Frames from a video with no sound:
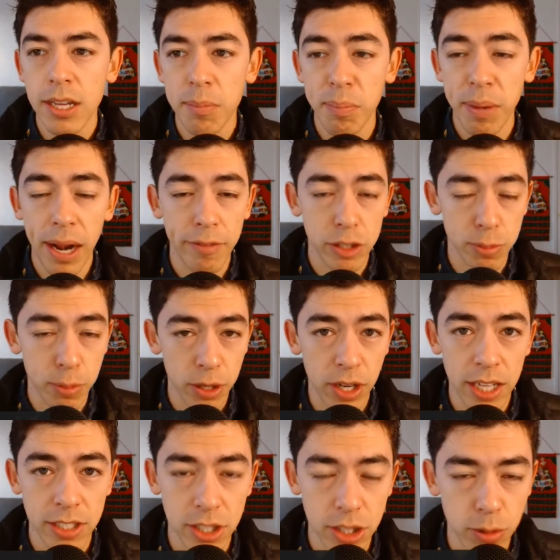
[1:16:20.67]
my average book
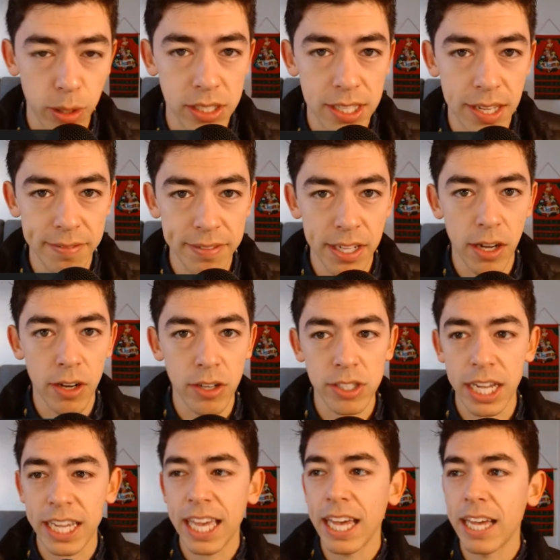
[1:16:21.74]
cost is twenty seven dollars.
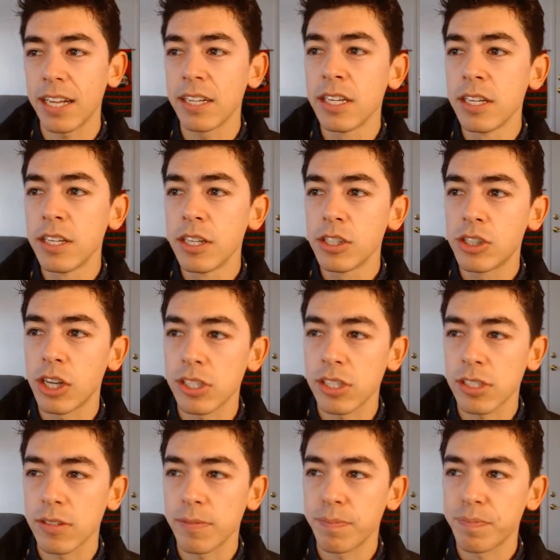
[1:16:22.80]
I can't just